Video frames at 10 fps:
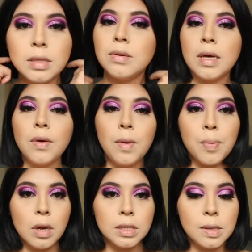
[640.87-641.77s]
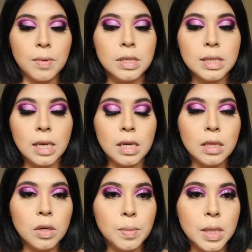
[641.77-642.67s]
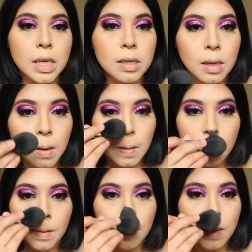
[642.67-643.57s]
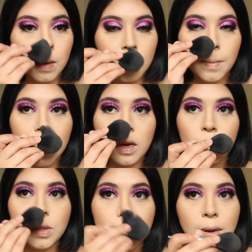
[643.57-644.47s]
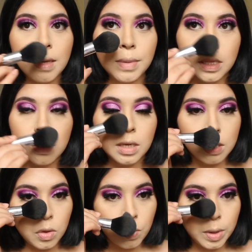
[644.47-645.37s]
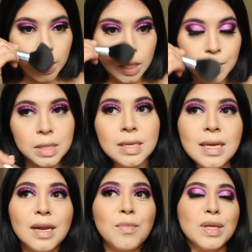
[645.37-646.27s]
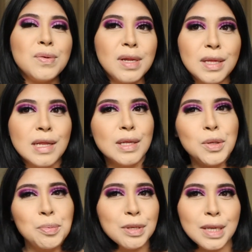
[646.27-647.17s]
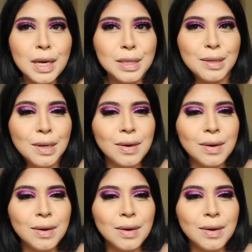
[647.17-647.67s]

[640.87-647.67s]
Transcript: So now that we bronze up our skin a little bit, okay, my nose might be looking a little weird, but it's because I didn't want to do anything like too precise, you know.